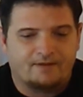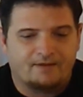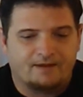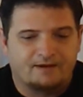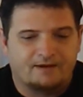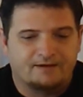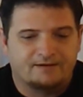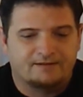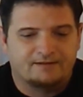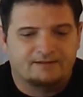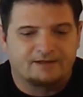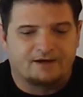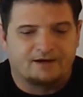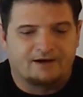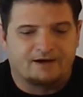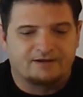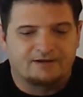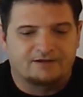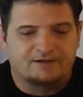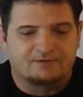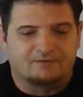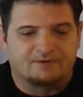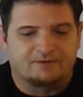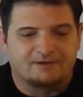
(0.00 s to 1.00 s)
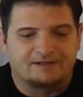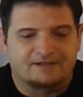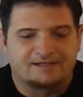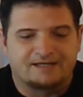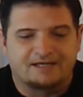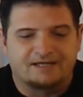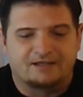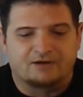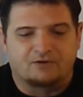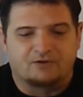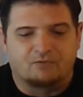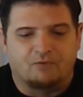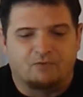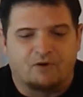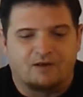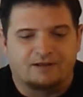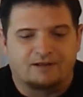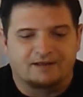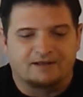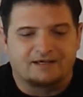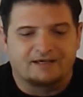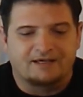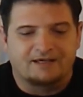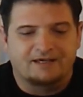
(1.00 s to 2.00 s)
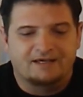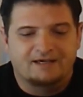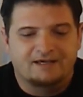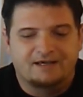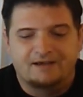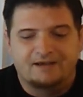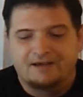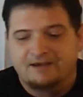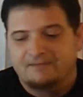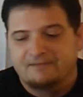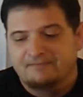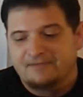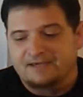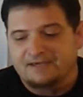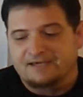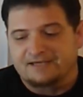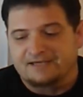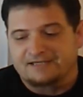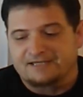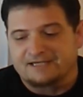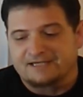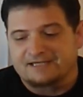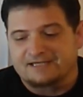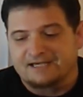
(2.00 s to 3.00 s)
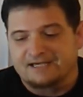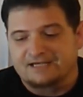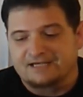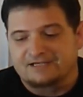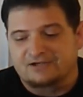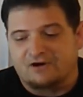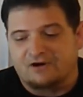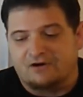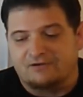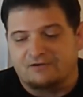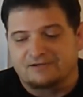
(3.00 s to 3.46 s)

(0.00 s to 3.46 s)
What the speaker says: So I just wanted to see the quality because this is called